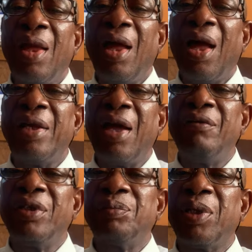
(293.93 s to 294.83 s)
An
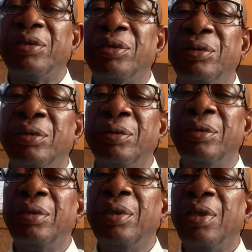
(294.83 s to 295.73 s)
average person
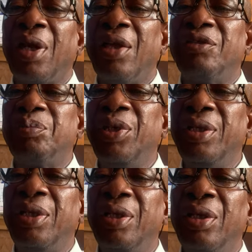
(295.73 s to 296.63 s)
can
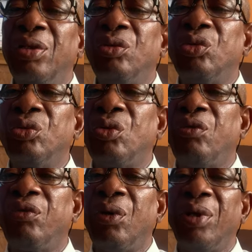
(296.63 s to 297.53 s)
speak two to
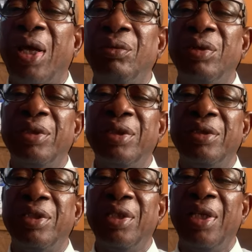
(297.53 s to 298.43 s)
four
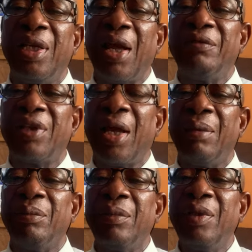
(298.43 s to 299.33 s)
languages in a
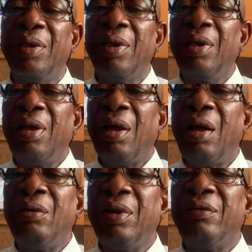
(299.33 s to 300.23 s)
lifetime.
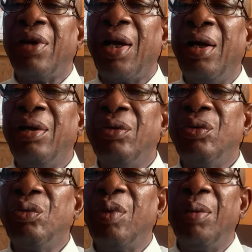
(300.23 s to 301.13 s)
However,
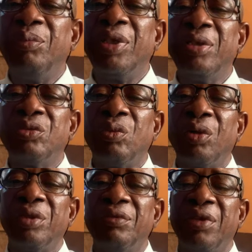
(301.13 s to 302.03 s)
human brains
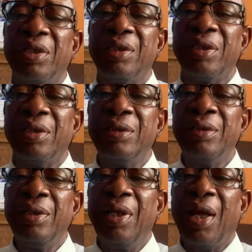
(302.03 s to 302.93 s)
work differently,
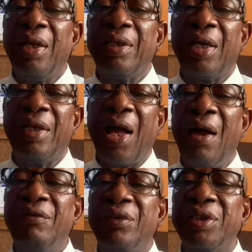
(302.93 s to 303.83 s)
and an
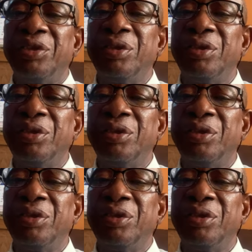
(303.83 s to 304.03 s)
average